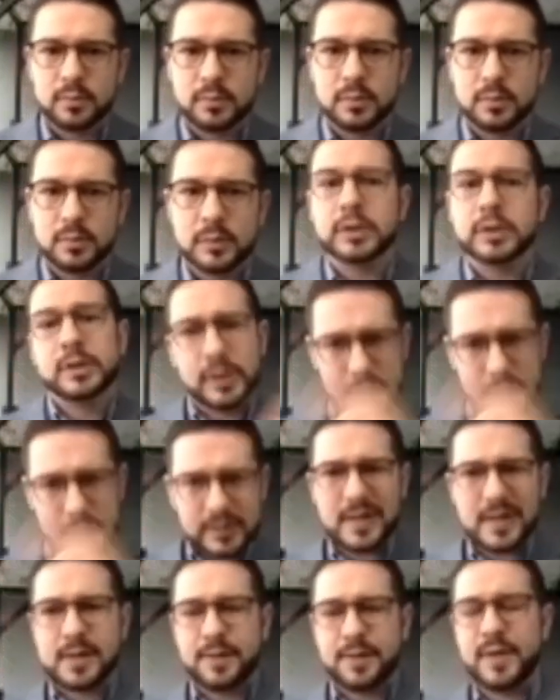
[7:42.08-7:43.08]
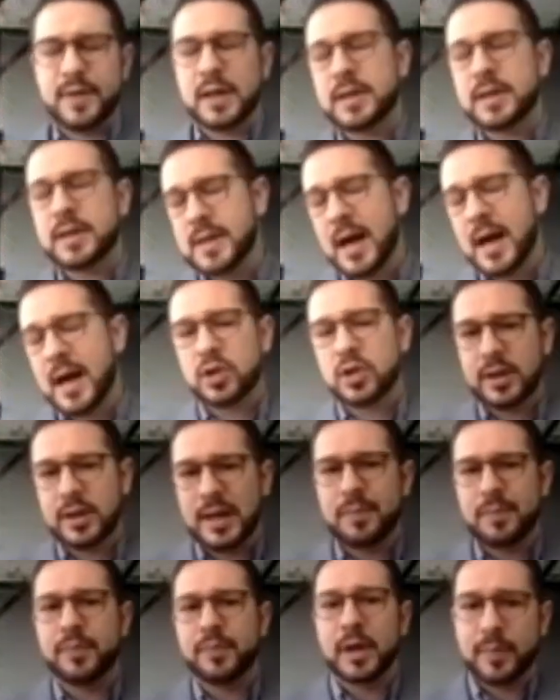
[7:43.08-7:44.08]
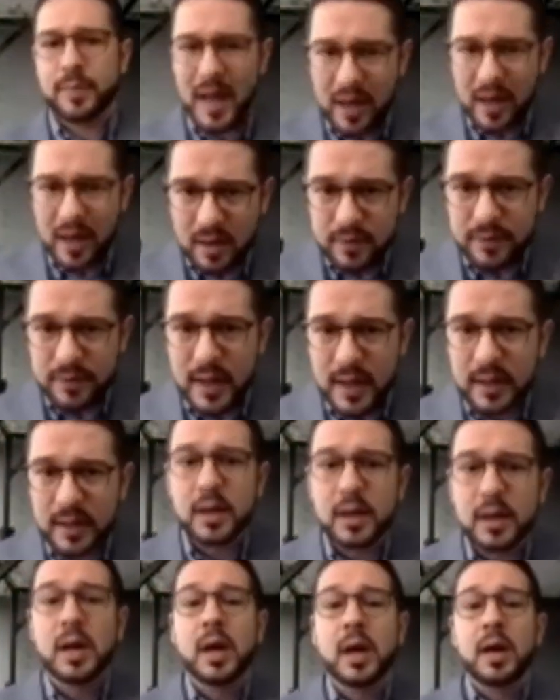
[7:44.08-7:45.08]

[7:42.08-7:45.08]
This effect is actually named Pygmalion Effect.